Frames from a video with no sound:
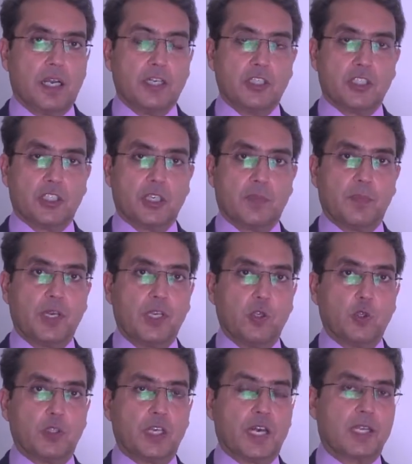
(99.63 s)
internal
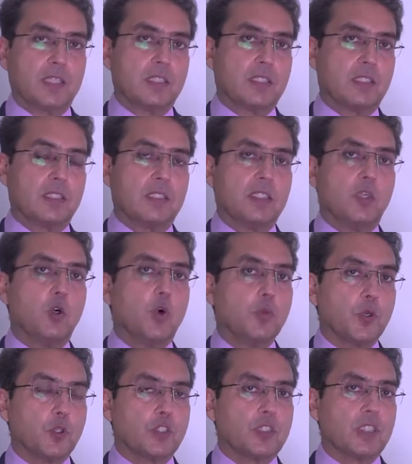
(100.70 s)
milieu, that is the
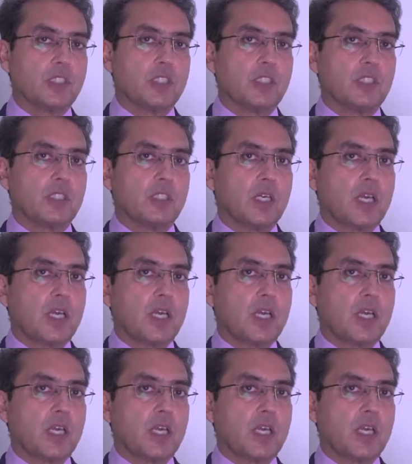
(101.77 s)
homeostasis